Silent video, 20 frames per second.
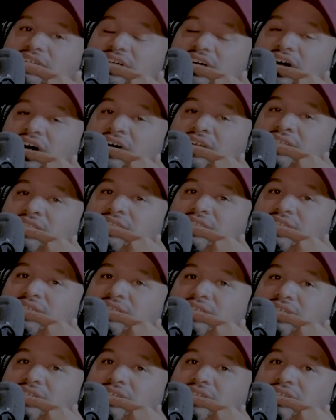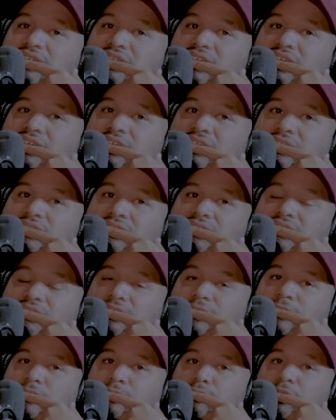honestly, it's
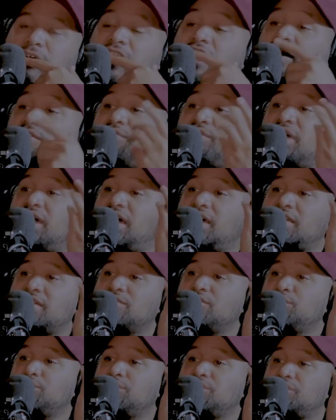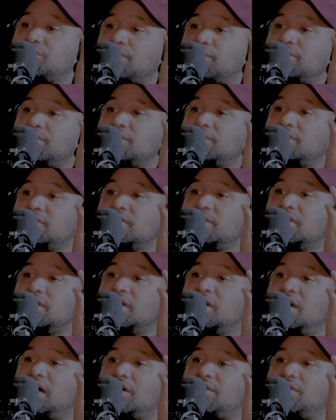a lot of it had to do with church. I